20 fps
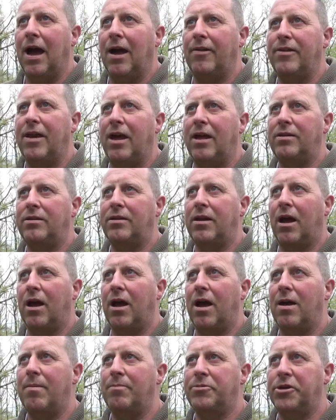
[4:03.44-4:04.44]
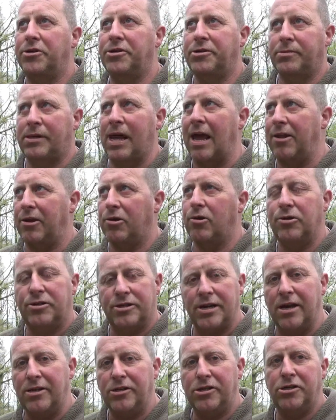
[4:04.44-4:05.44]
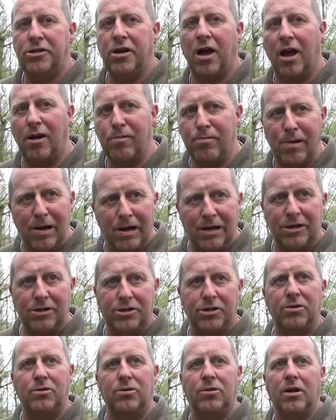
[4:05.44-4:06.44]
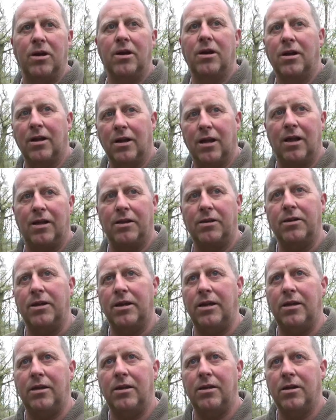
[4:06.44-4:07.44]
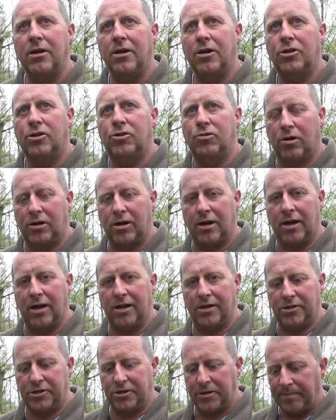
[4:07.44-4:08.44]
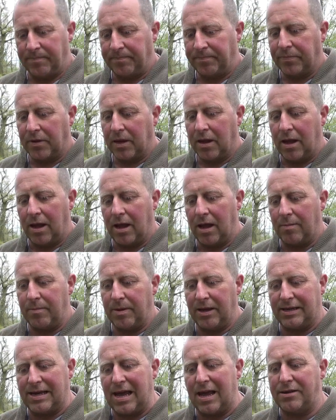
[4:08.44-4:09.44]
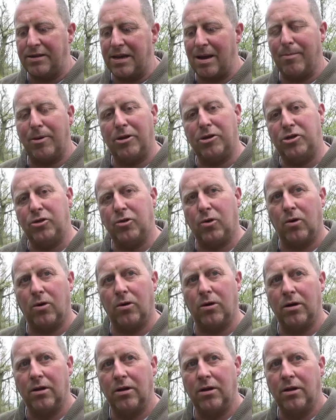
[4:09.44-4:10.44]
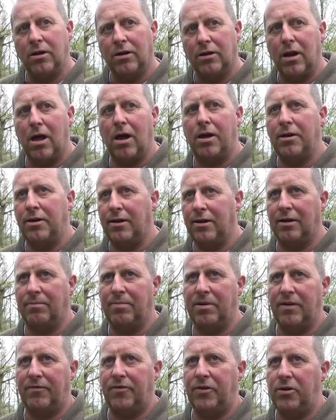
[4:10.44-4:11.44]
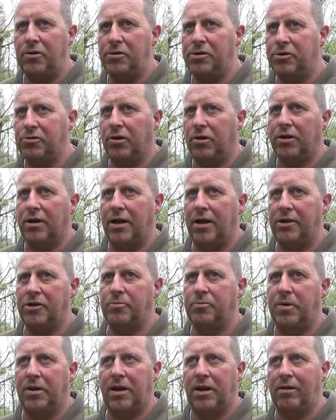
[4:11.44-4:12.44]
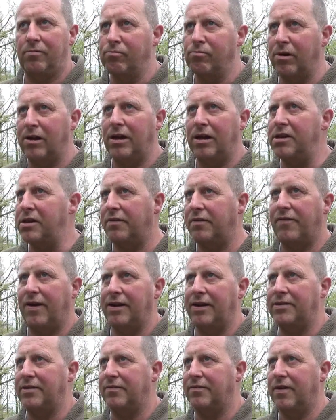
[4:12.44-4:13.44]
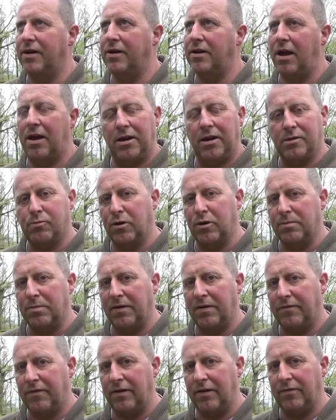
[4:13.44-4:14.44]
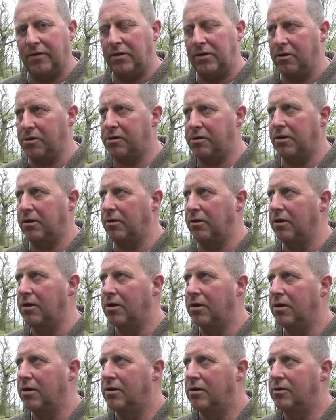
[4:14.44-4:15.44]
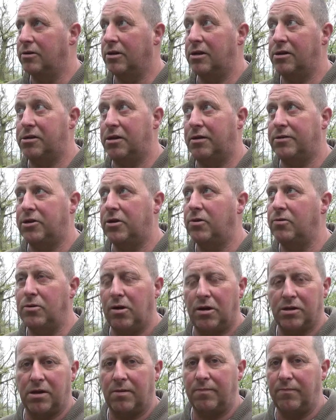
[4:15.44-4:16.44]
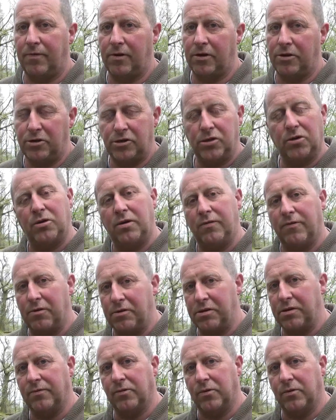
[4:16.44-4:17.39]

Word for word: And then um, to get a good tension, I really do like the trucker hitch. Um, it can damage your line a little bit if you use a truck hitch, but it really is effective and, and it's one of my favourite knots too. So that's the two knots I'm going to show you first of